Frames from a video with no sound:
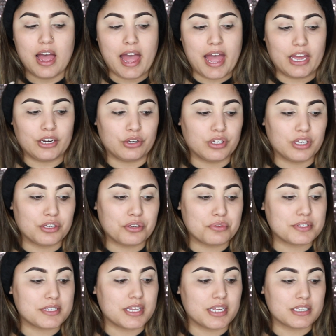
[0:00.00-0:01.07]
And you can
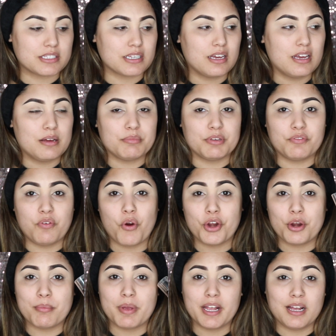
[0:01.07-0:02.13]
use this before
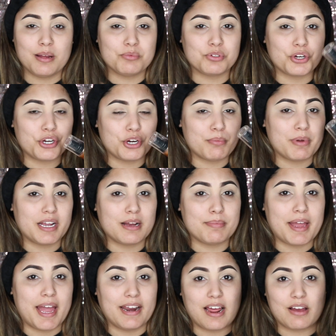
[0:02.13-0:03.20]
your makeup, during your makeup,
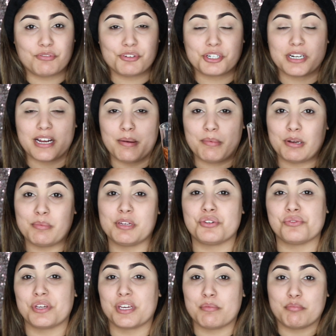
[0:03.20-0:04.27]
and after. I'm going to be
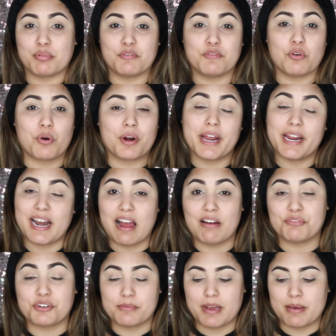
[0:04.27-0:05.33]
doing it before and
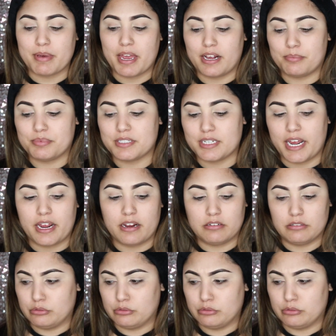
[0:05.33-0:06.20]
after my makeup today.